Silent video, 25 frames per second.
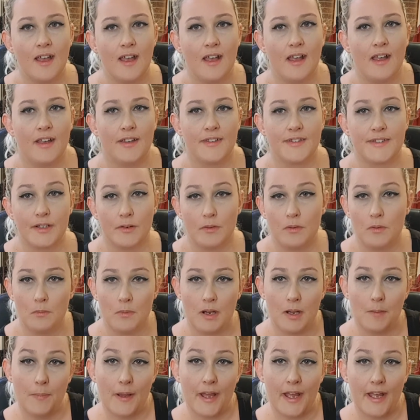And someone
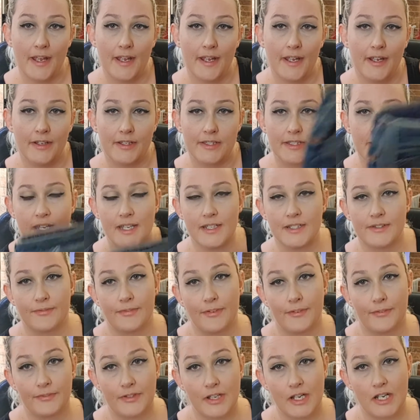might pay $10 to
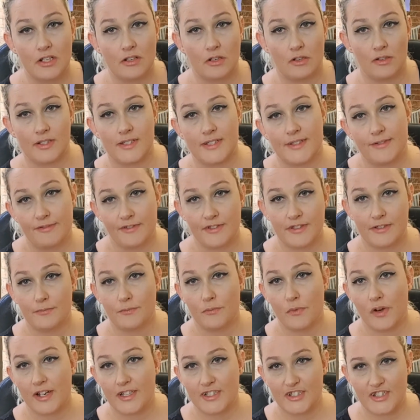$15 for
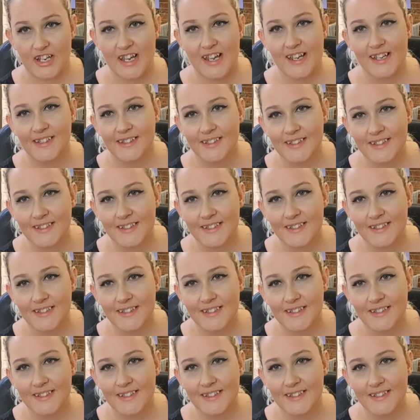some rec jeans.